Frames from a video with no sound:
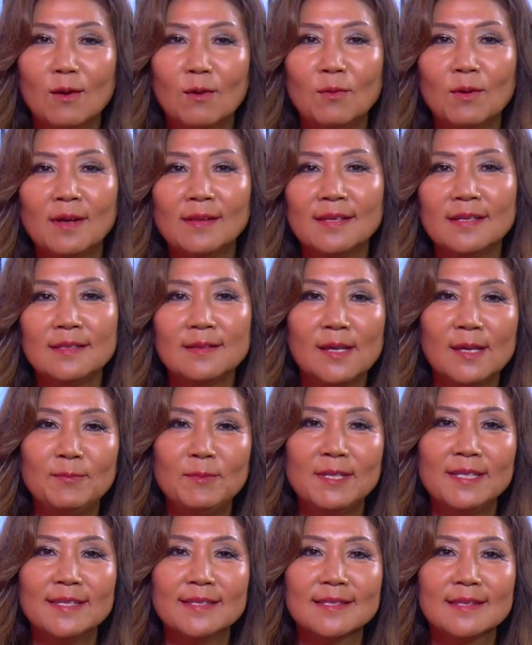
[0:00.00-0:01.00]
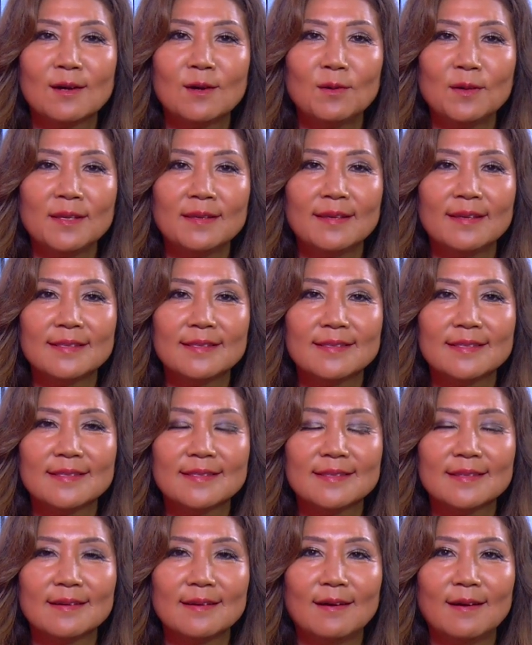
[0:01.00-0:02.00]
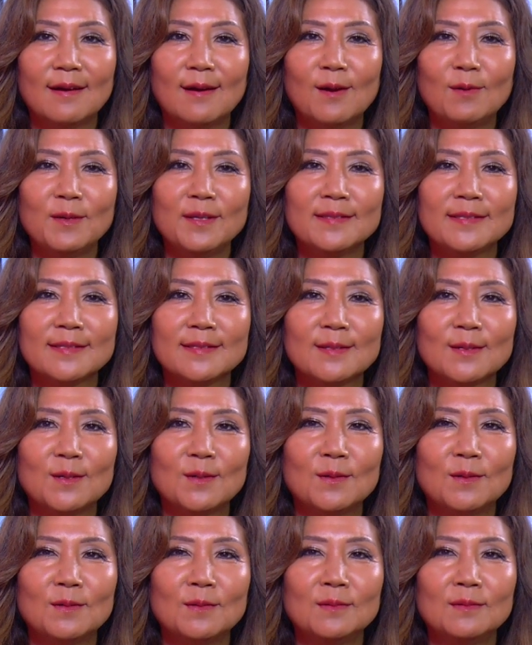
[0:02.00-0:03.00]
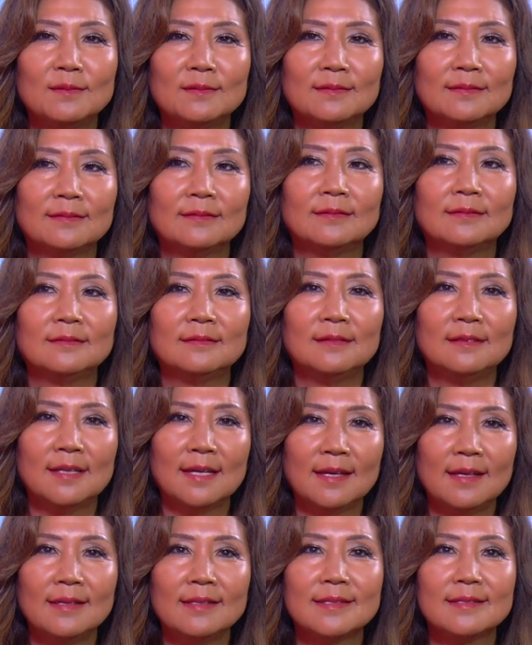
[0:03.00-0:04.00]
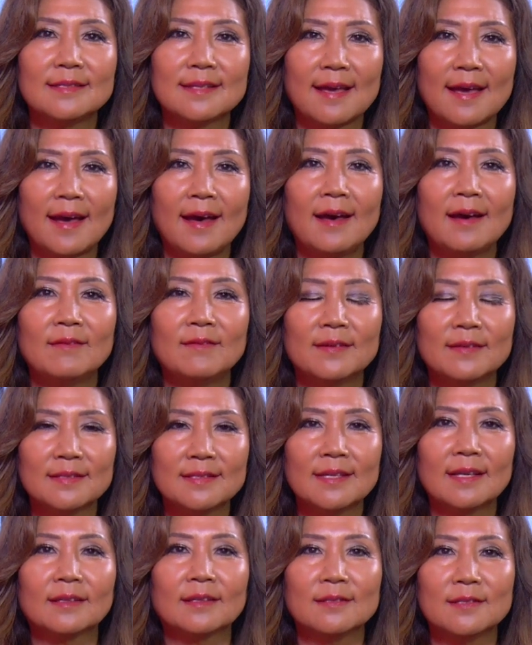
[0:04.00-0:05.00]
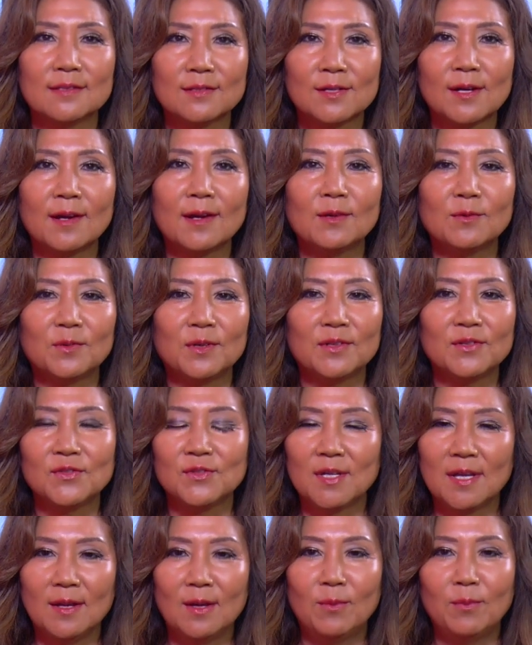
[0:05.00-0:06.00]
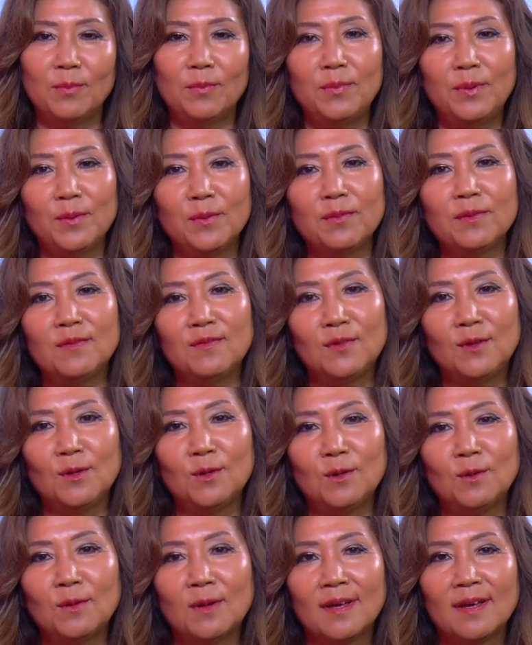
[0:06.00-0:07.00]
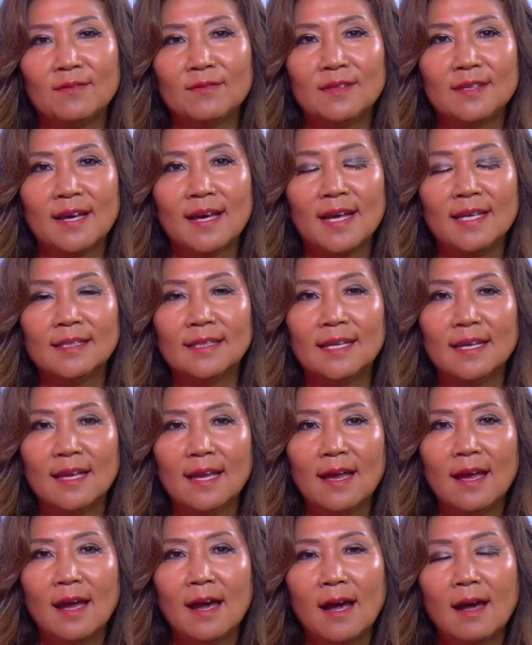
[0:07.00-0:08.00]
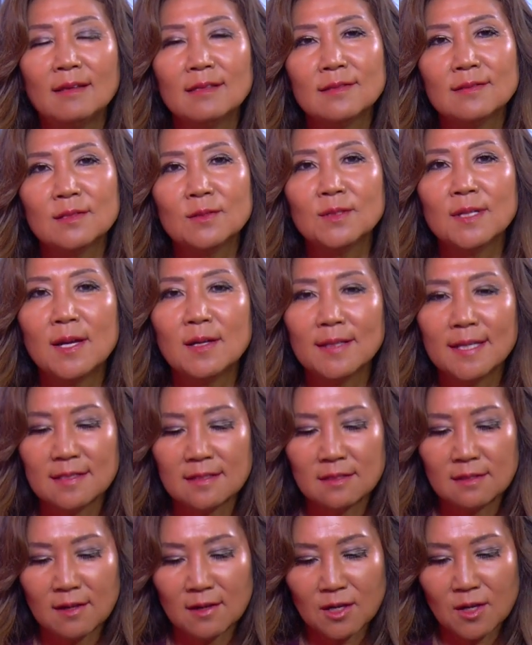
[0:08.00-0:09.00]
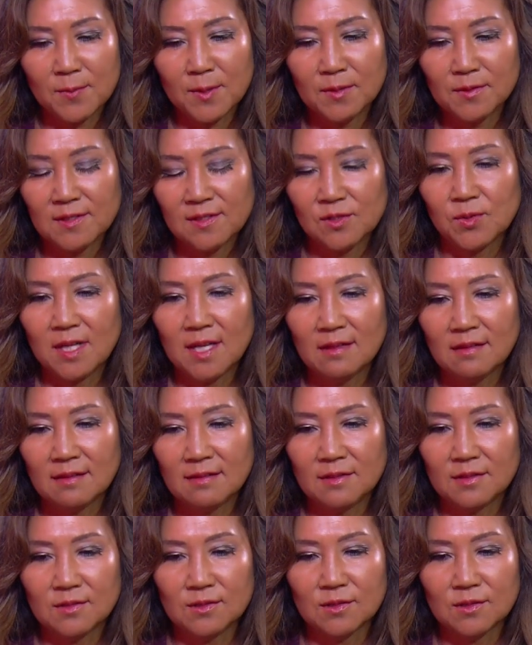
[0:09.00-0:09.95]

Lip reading: Well, yeah. I mean, it's always so nice to have a second start, which both of you have done. So now let's talk about Strength in the